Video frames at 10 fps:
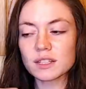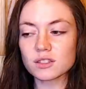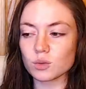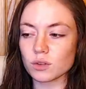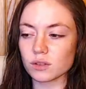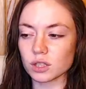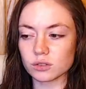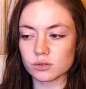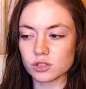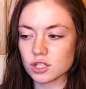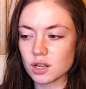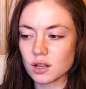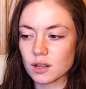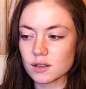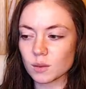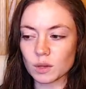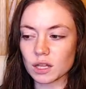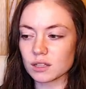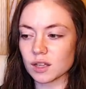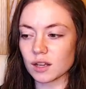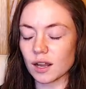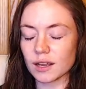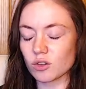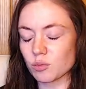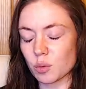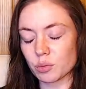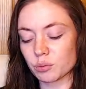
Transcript: to do with Lelouch. Something he did. I can't remember.